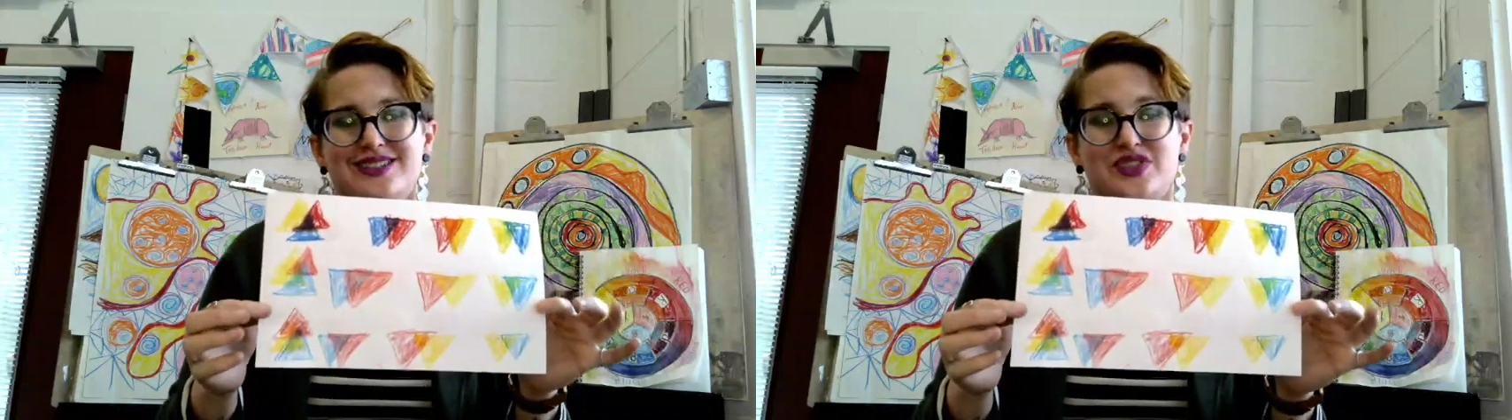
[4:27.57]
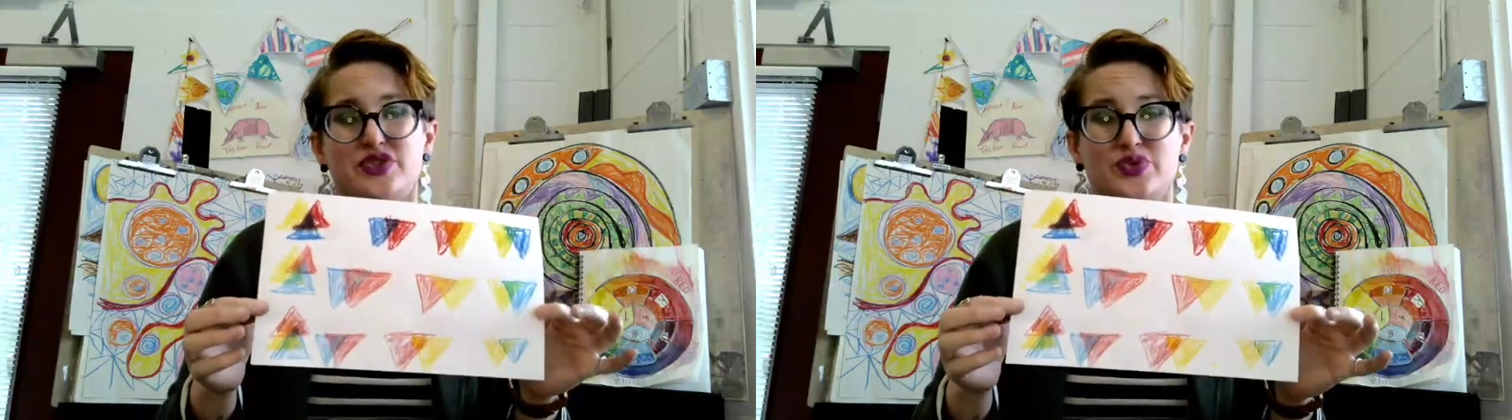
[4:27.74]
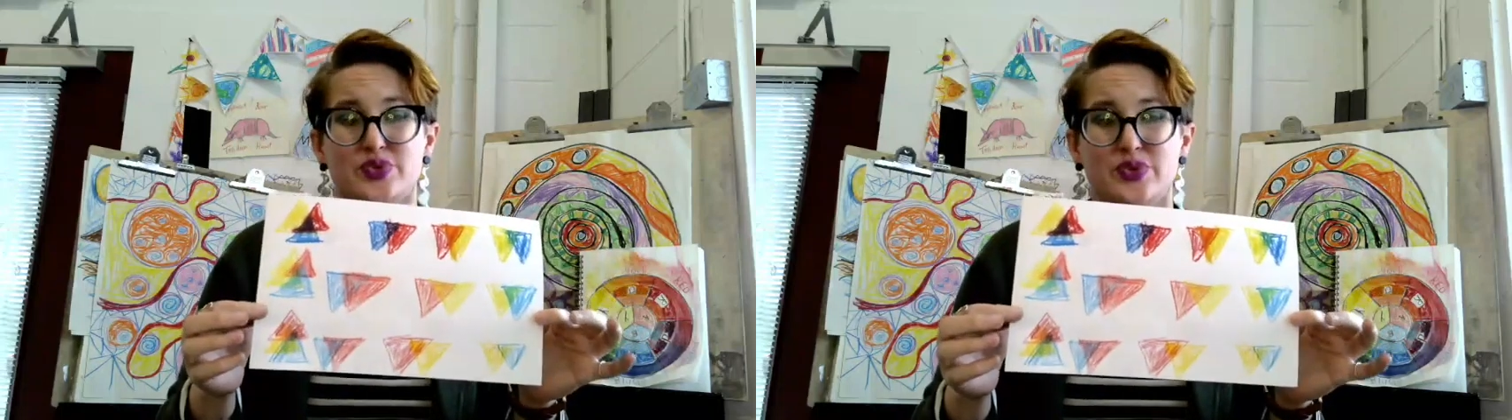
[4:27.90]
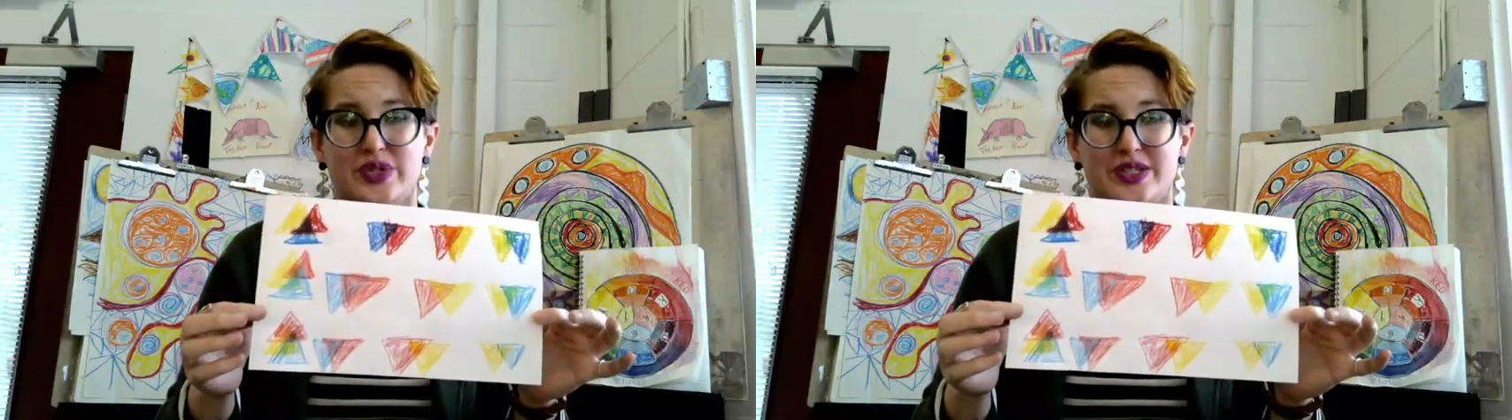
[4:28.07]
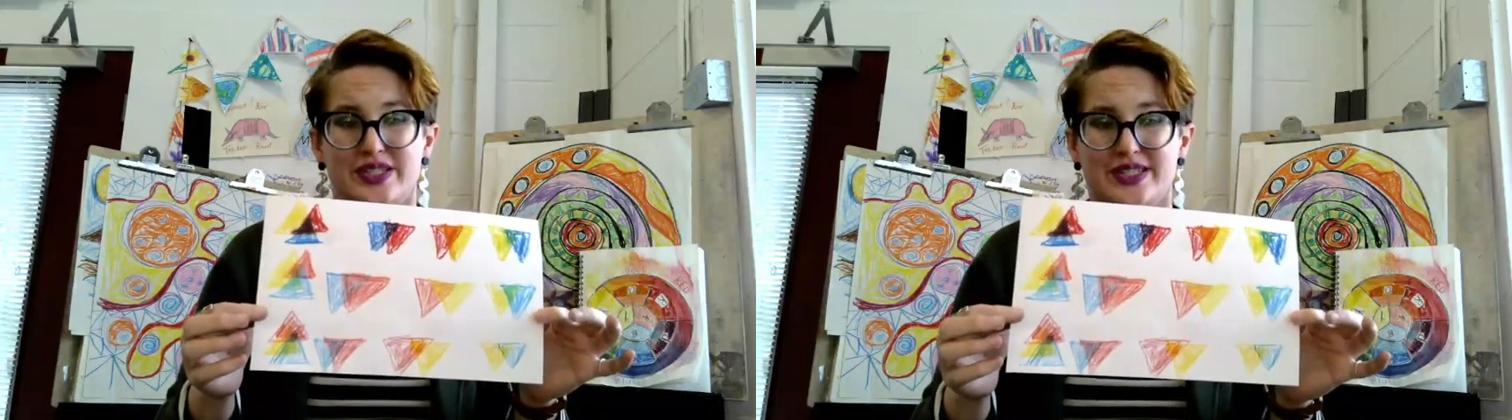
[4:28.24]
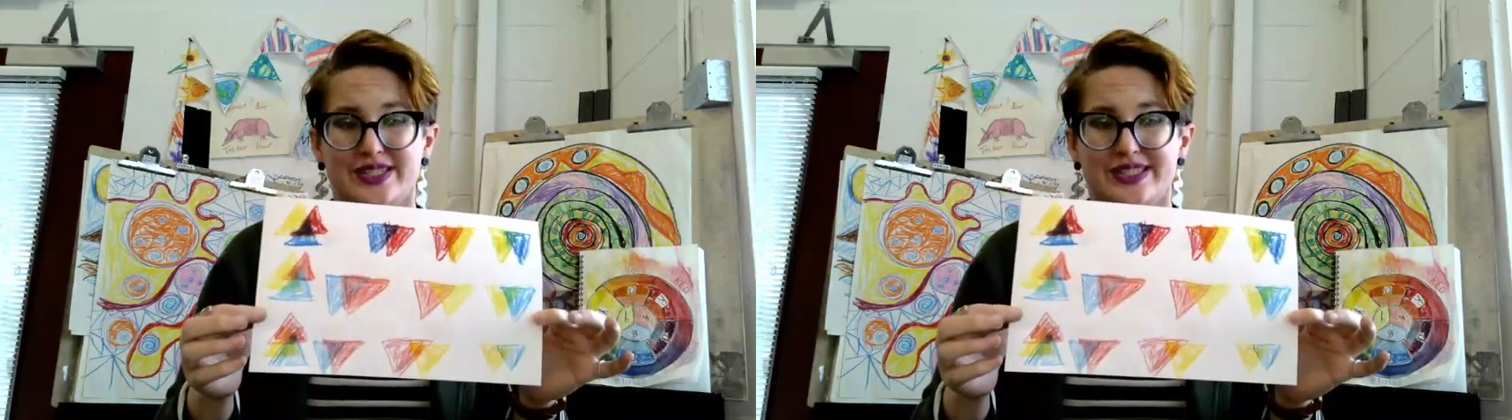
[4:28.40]

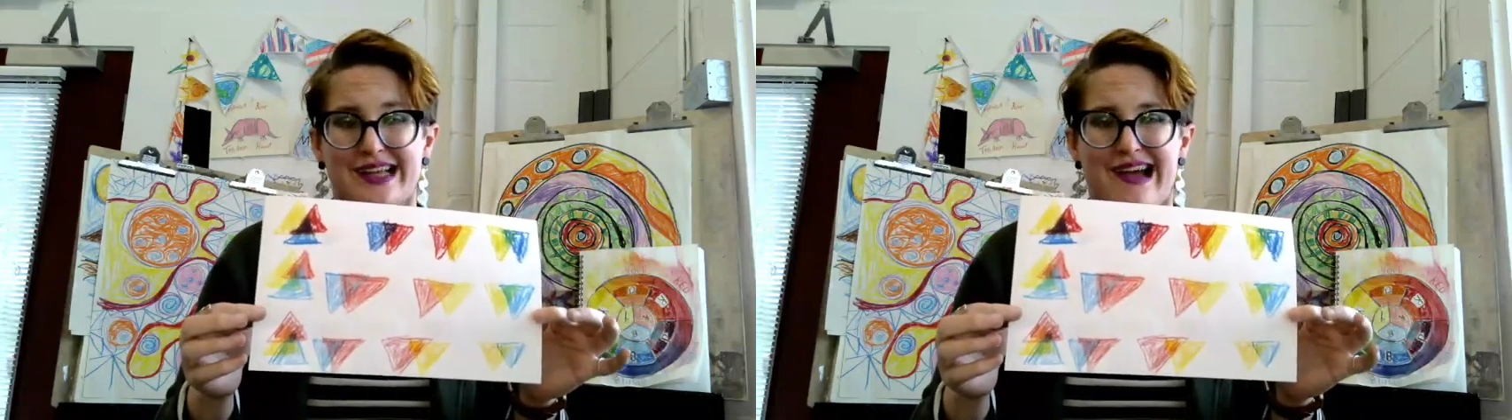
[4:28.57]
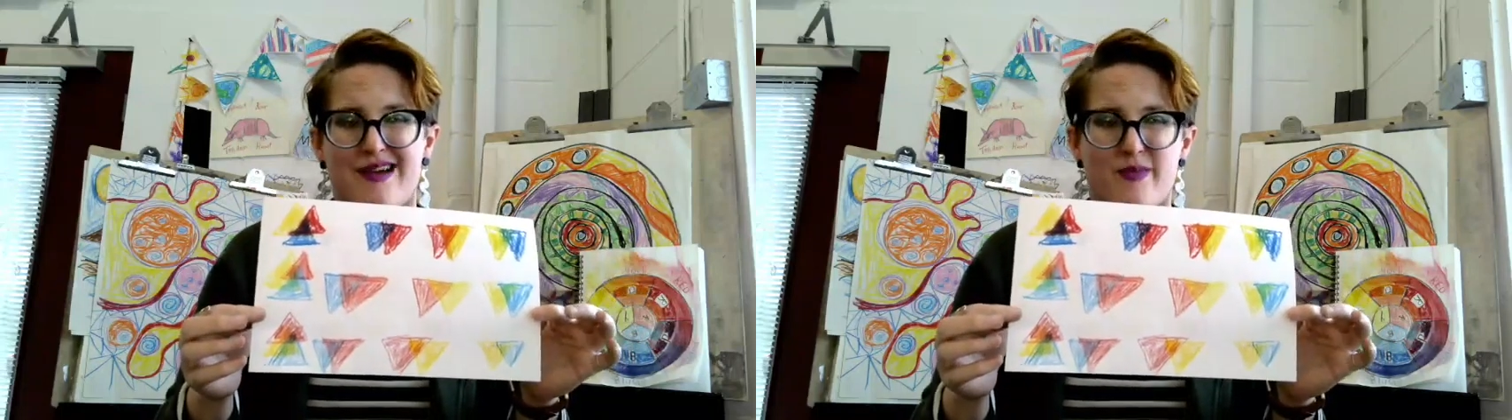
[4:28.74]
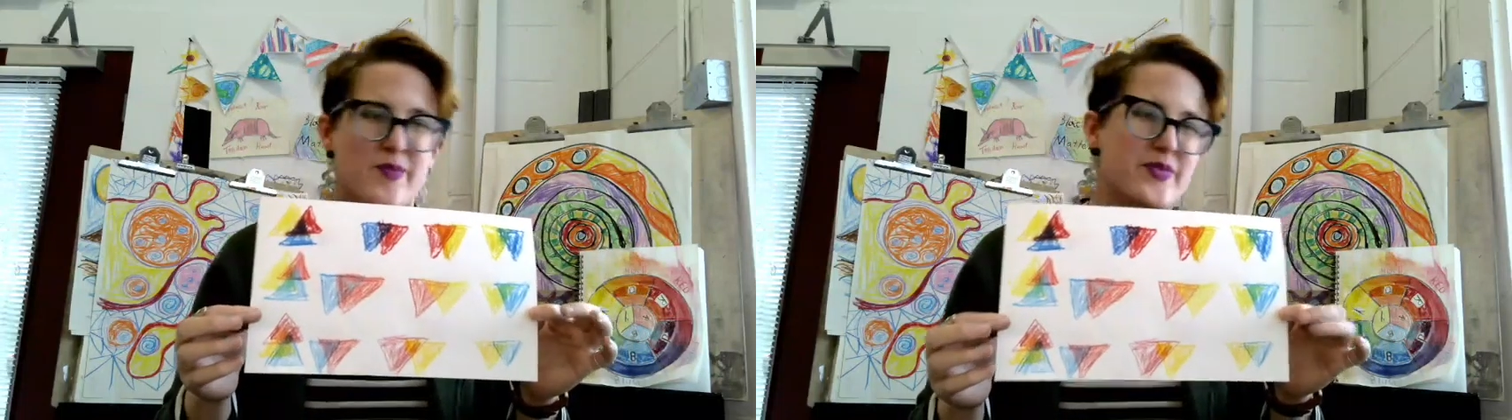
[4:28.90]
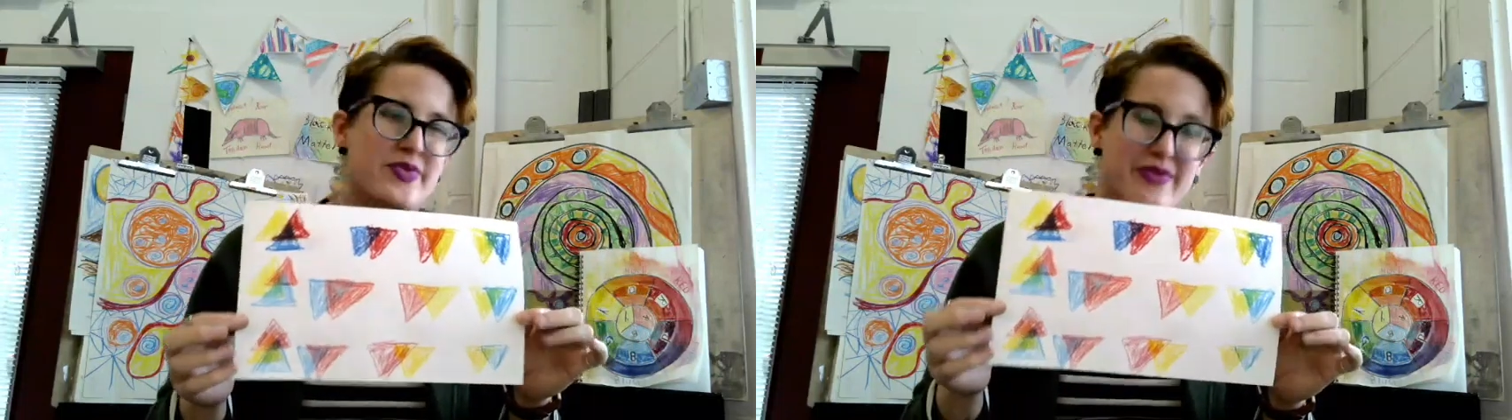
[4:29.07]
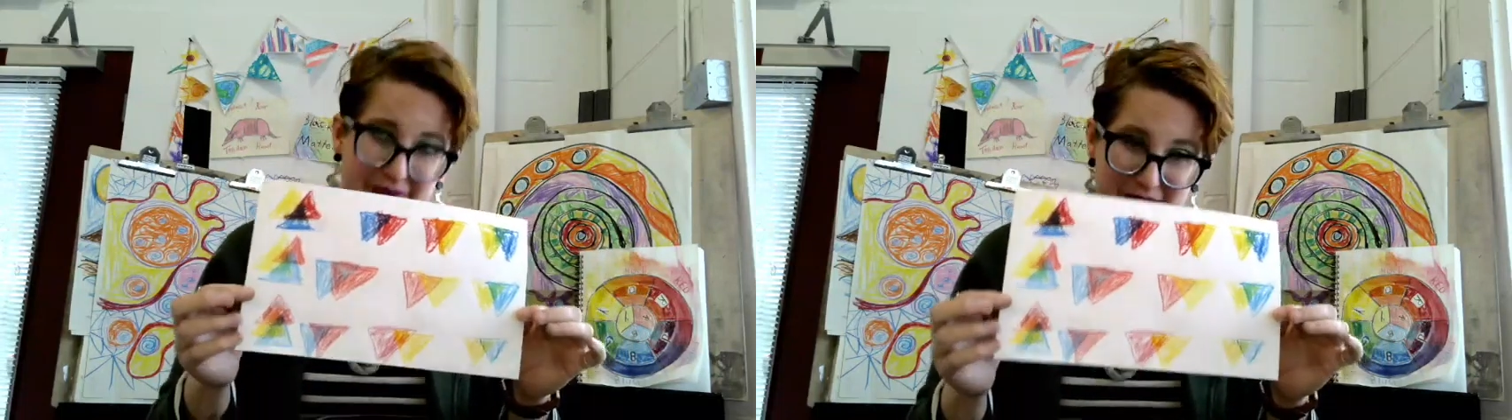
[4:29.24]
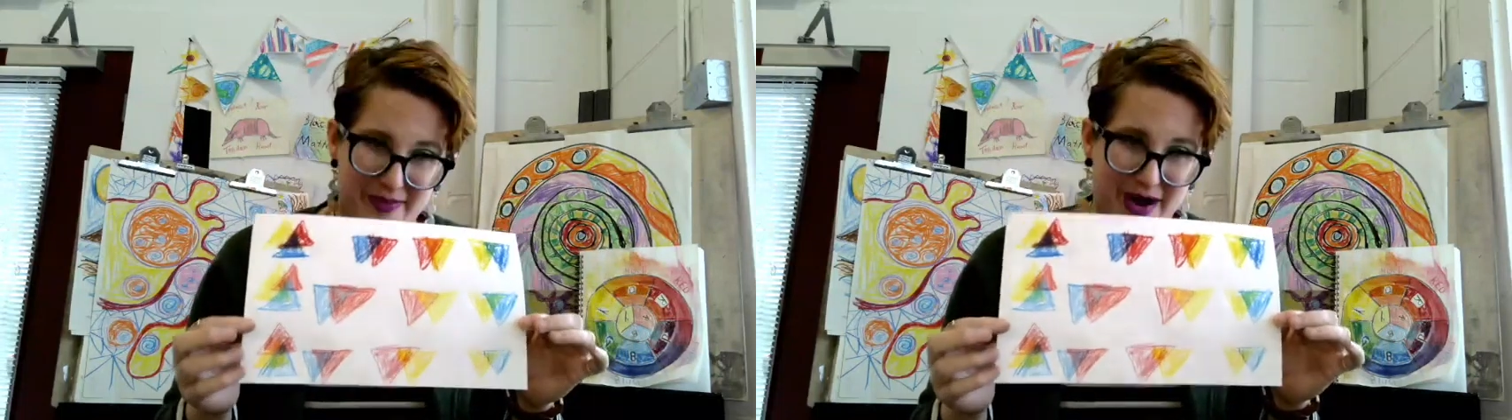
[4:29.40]
tools, our 3
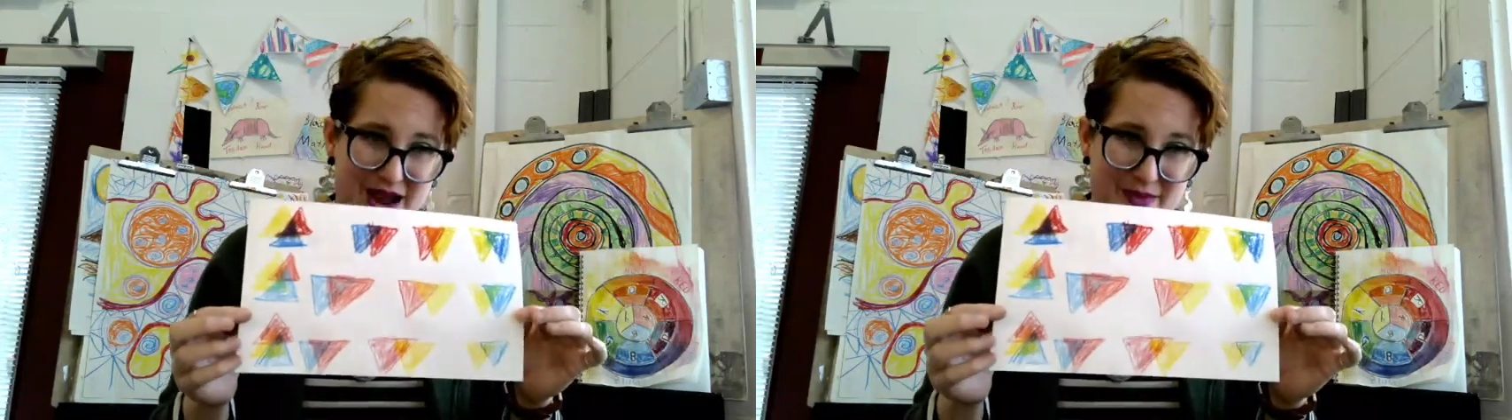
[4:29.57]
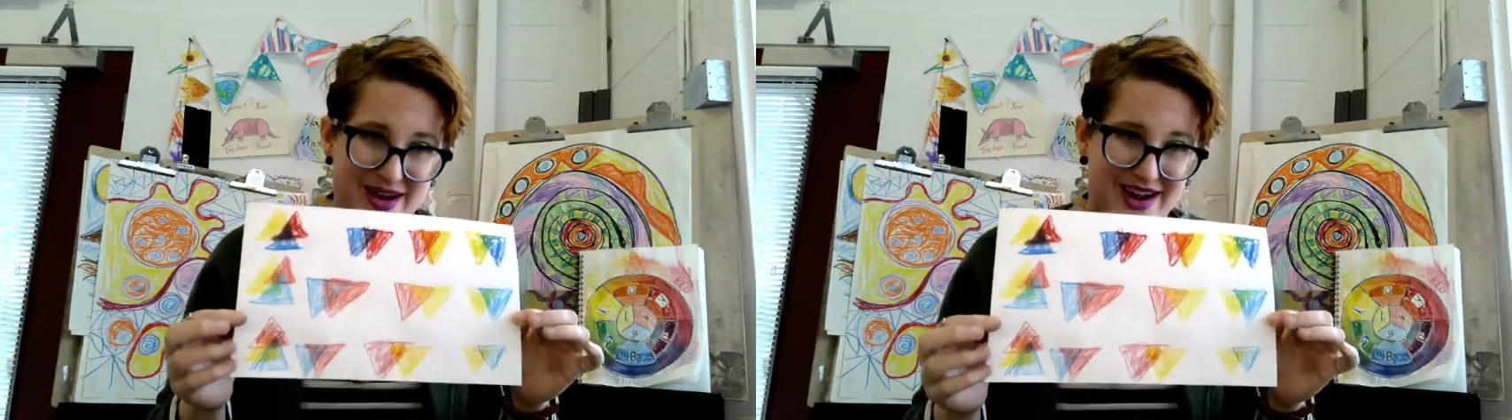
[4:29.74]
primary